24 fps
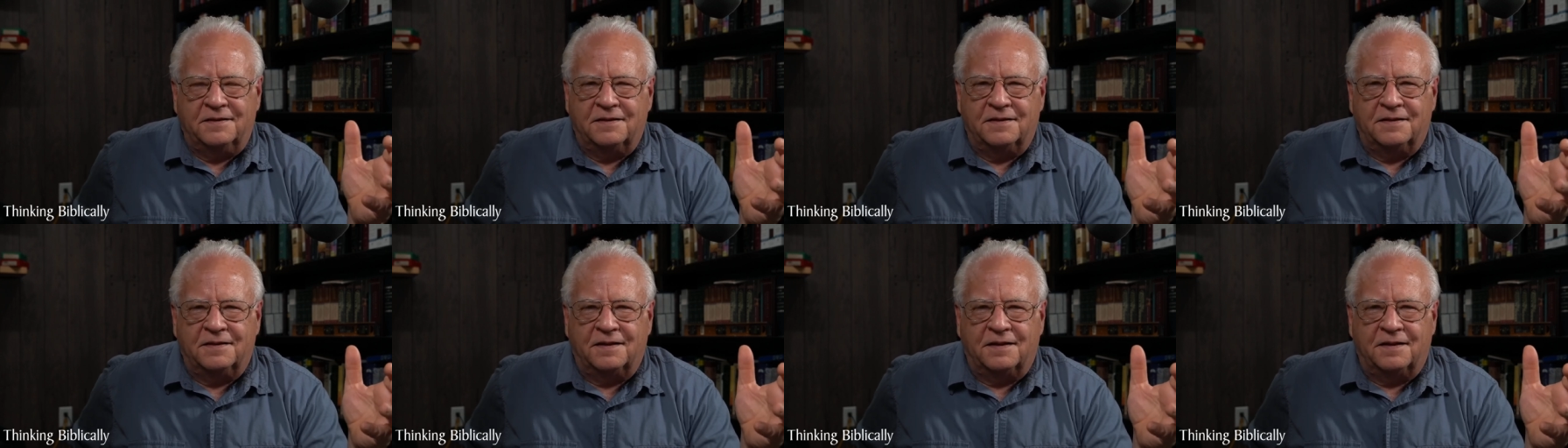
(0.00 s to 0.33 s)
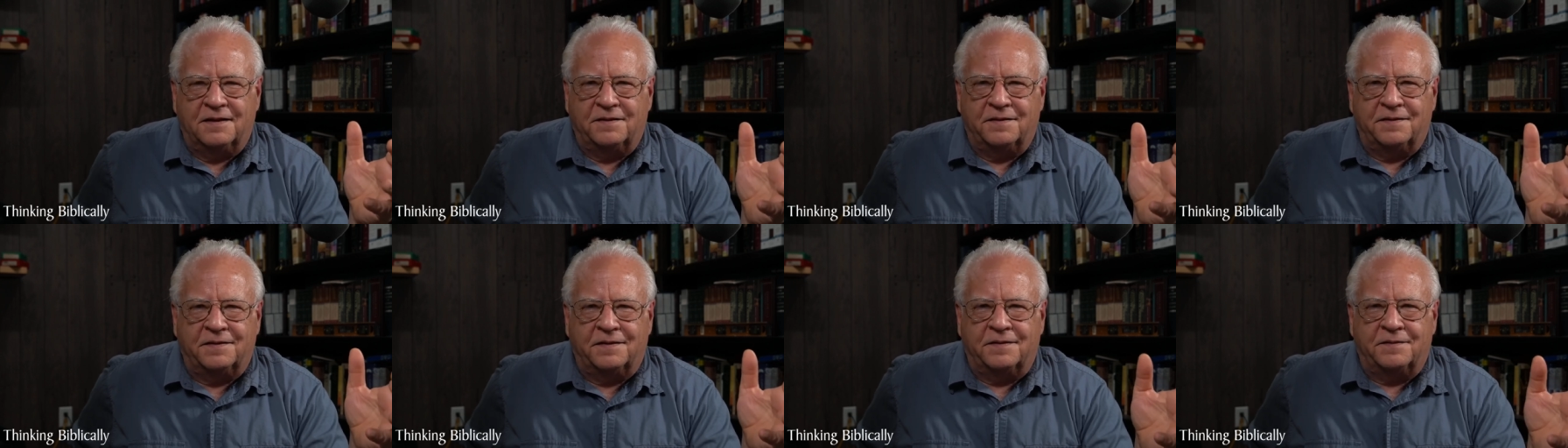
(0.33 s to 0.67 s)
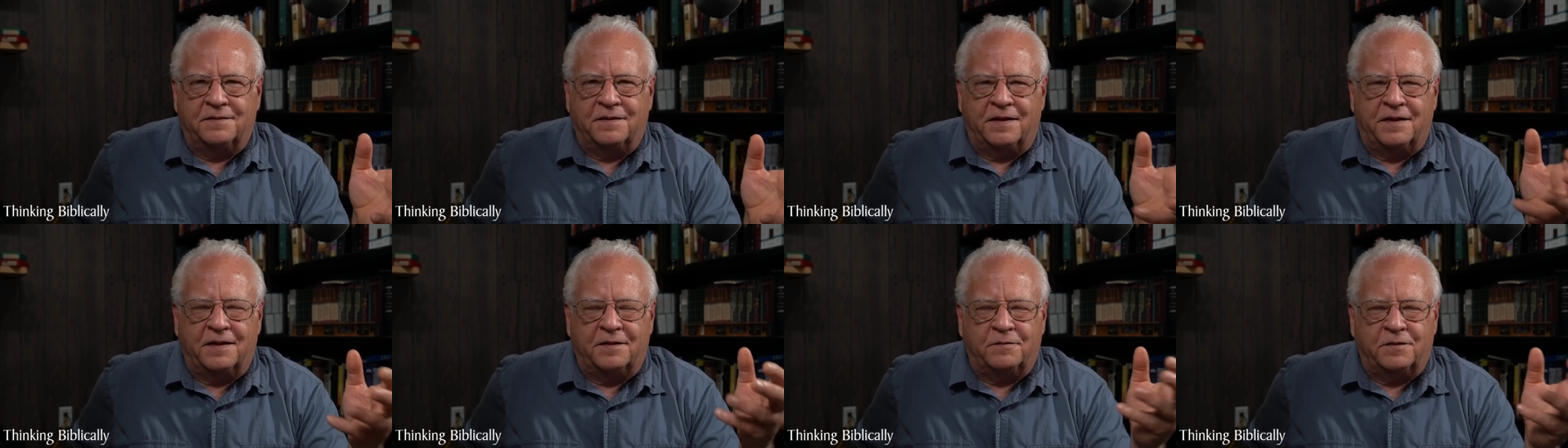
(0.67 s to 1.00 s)
uh,
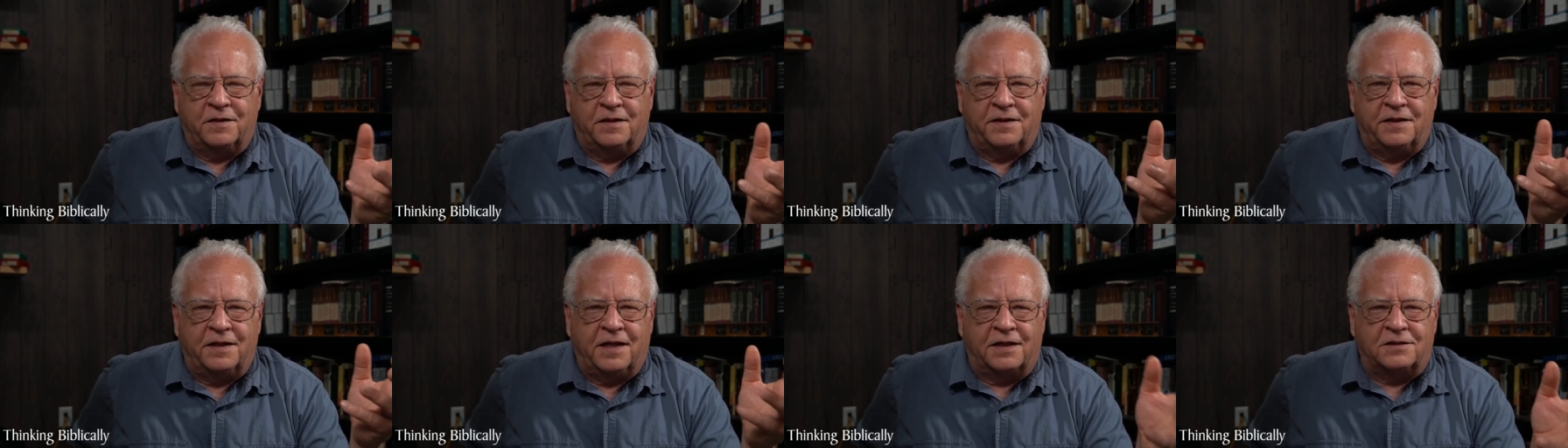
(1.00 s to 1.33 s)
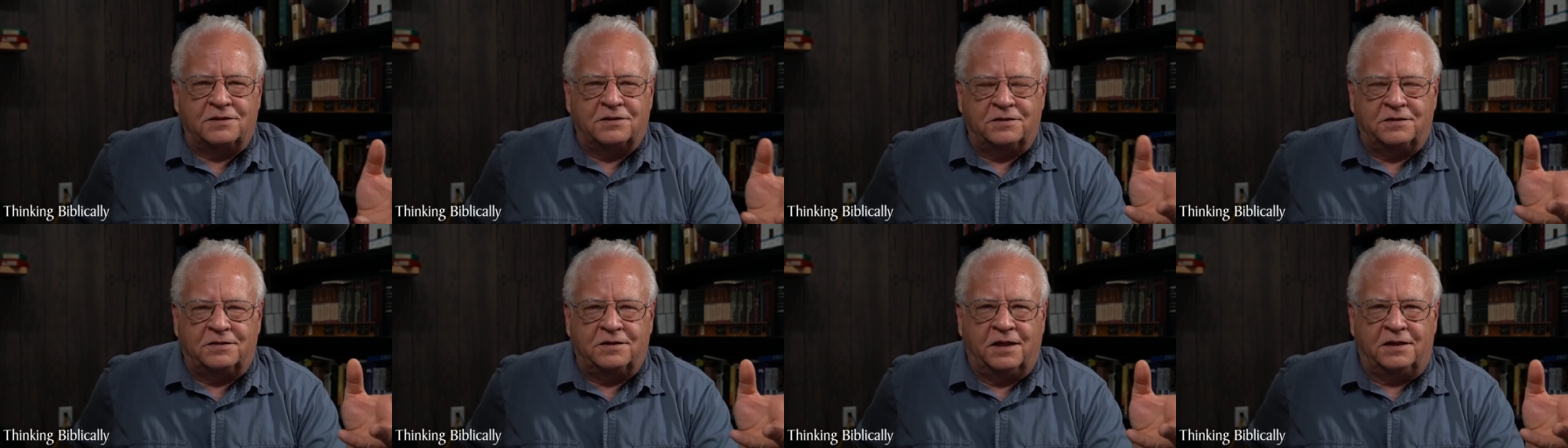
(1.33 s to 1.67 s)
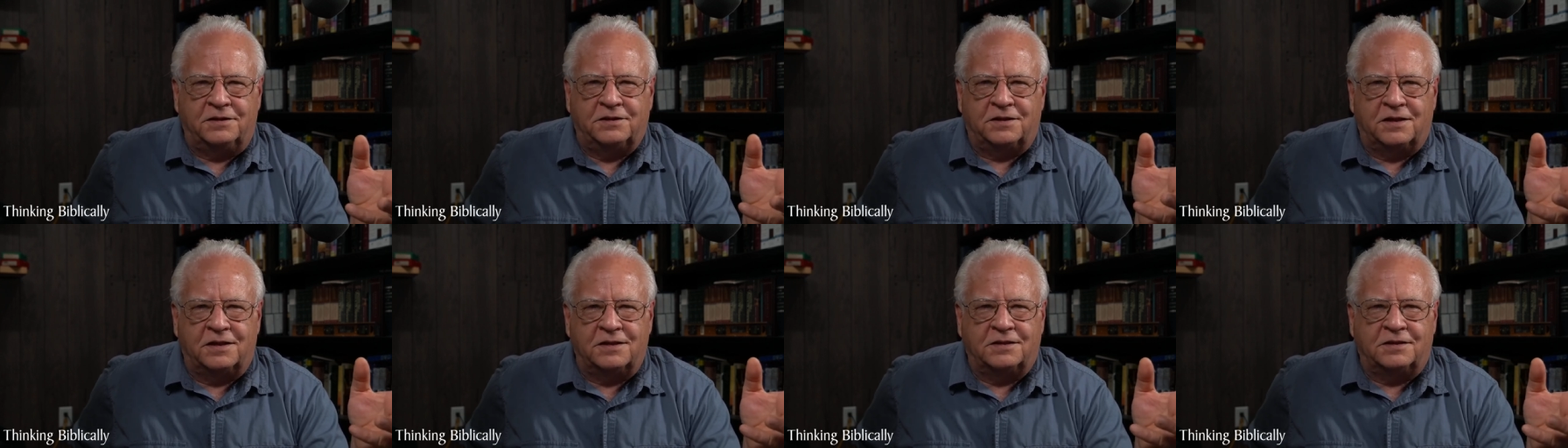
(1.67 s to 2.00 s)
then, then the
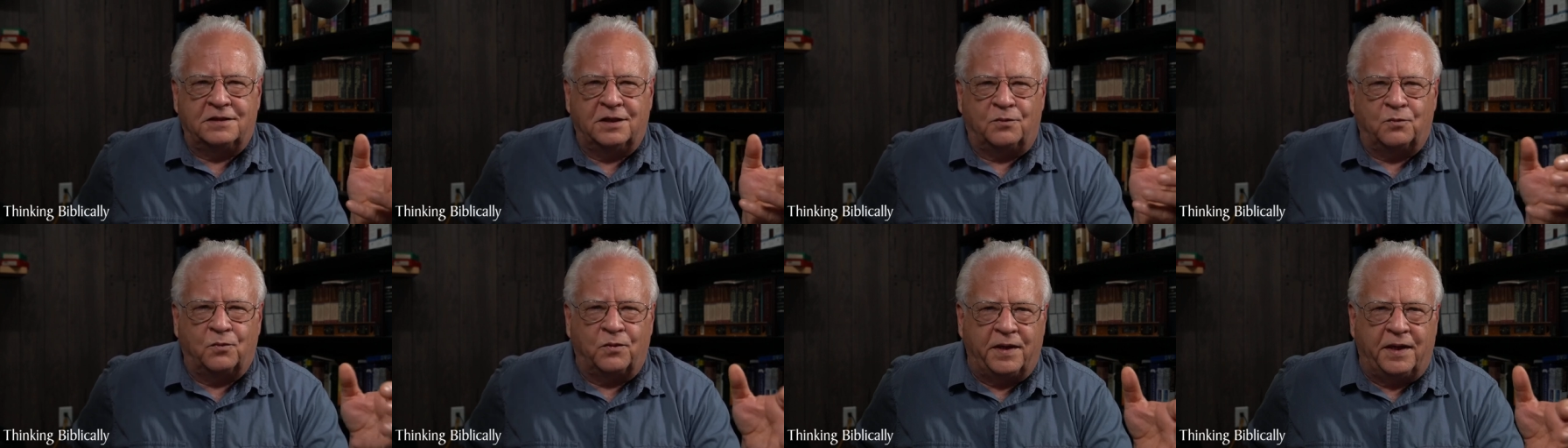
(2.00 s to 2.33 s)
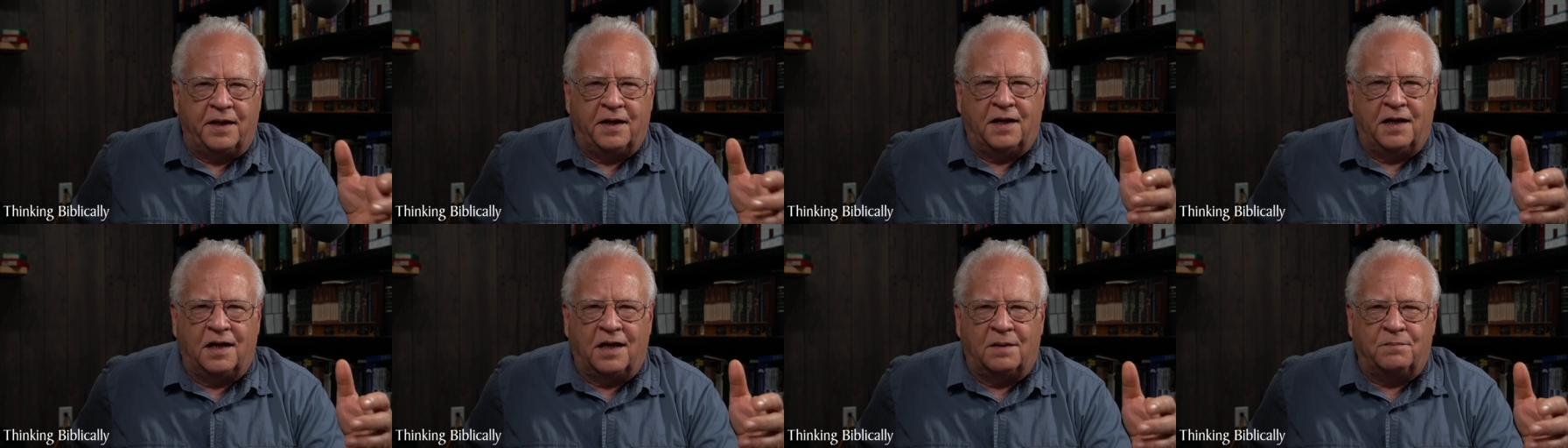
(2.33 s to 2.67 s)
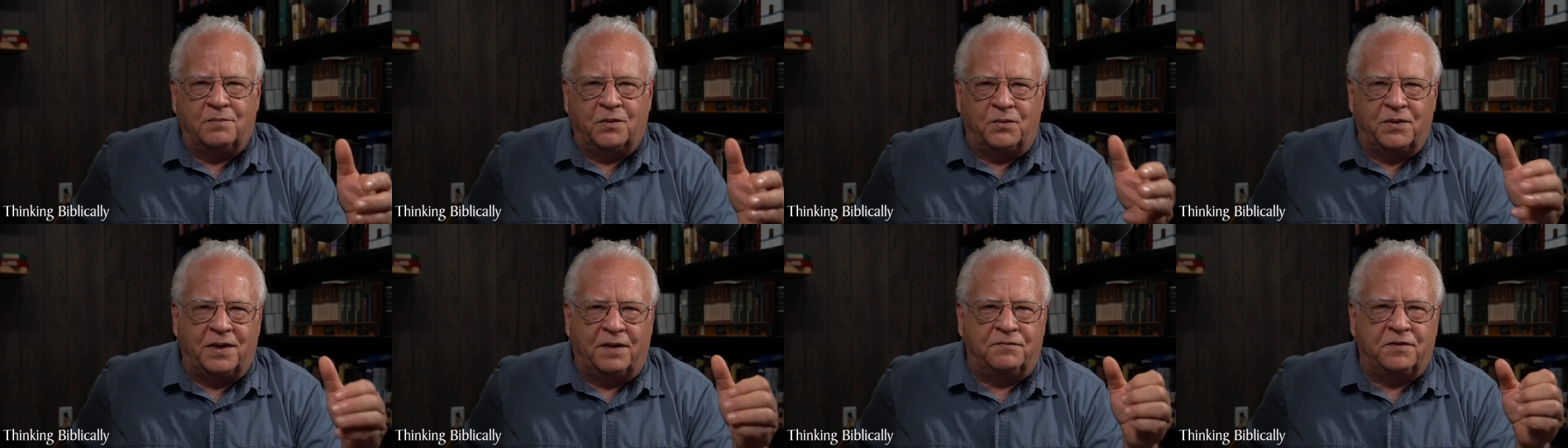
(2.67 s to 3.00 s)
existentialists said, well, yeah,
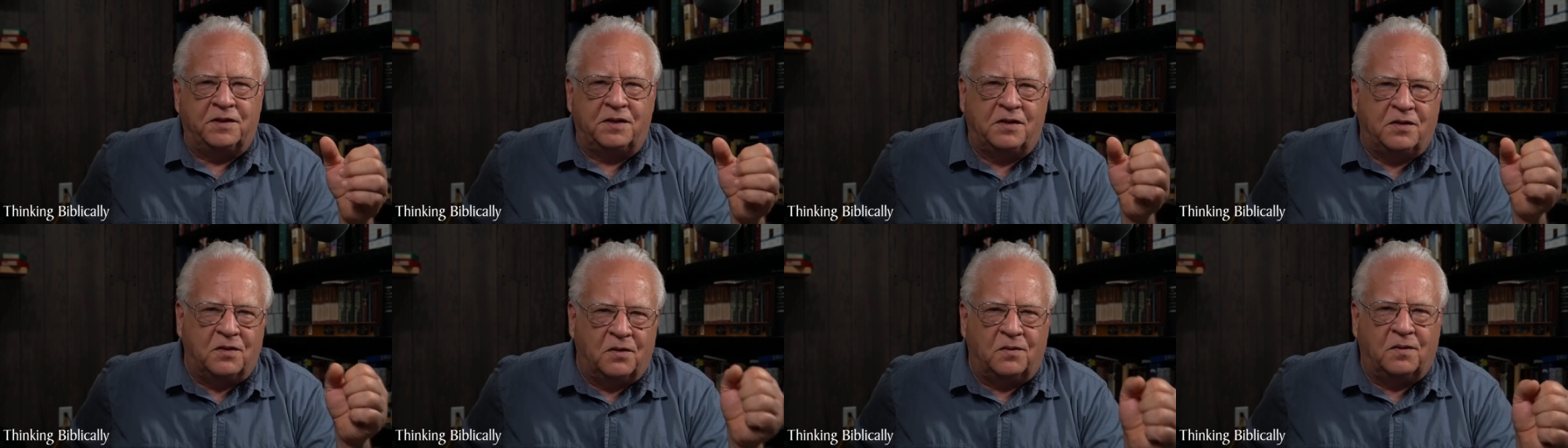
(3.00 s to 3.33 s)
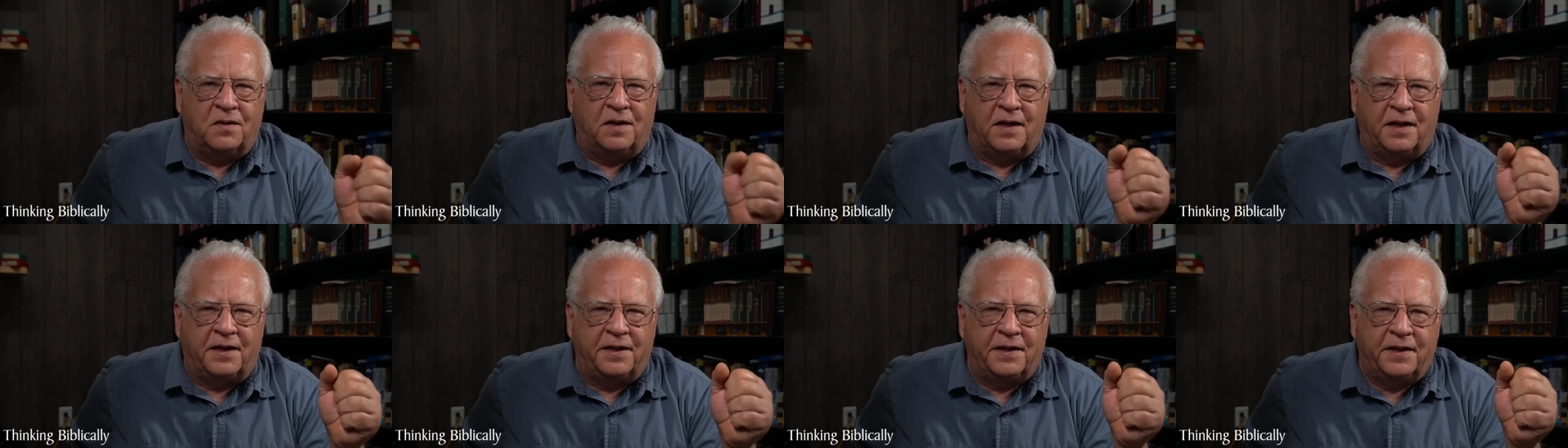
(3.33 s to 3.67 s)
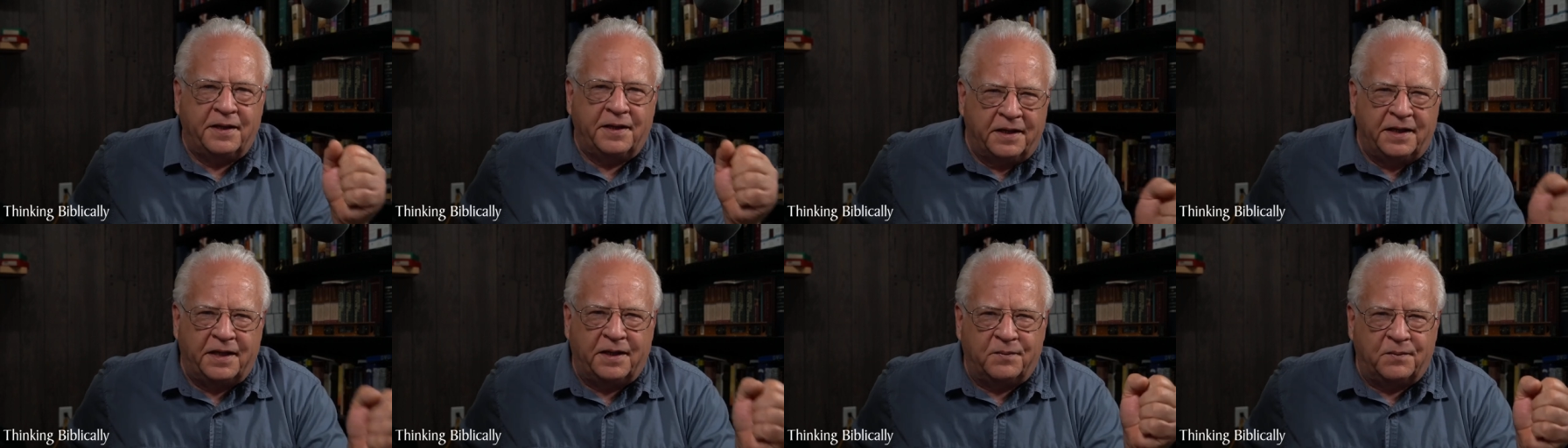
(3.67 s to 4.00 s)
but we have to go on
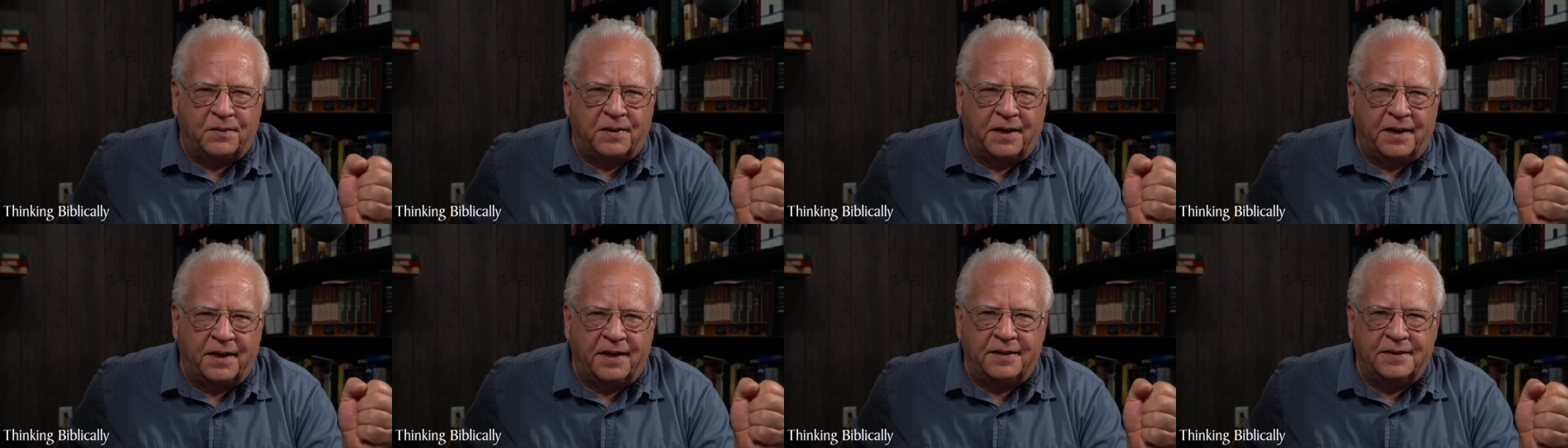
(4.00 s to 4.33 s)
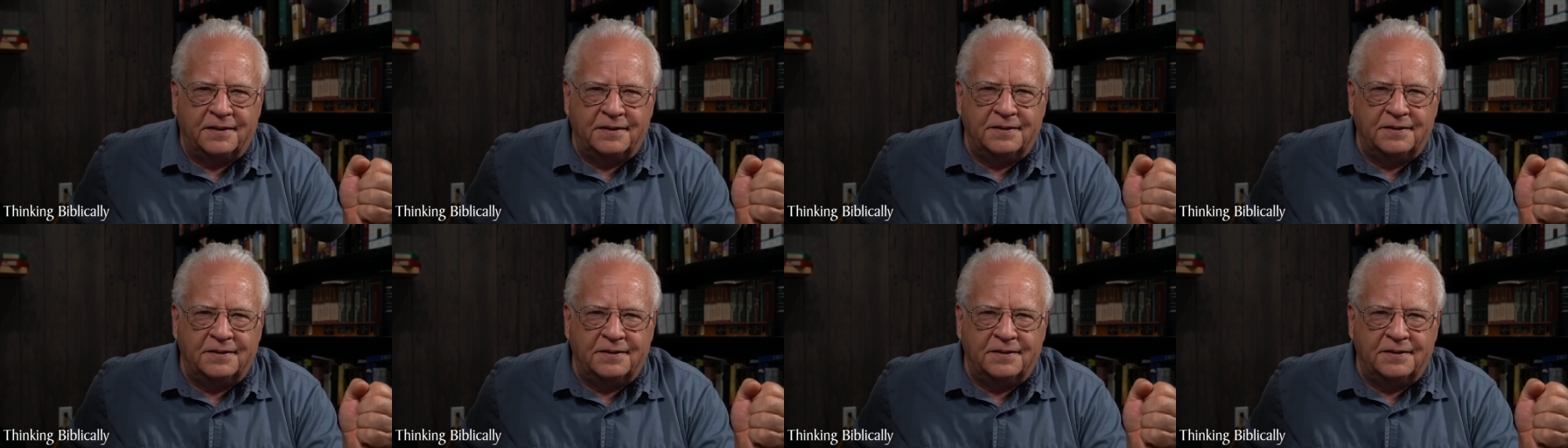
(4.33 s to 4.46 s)
anyway.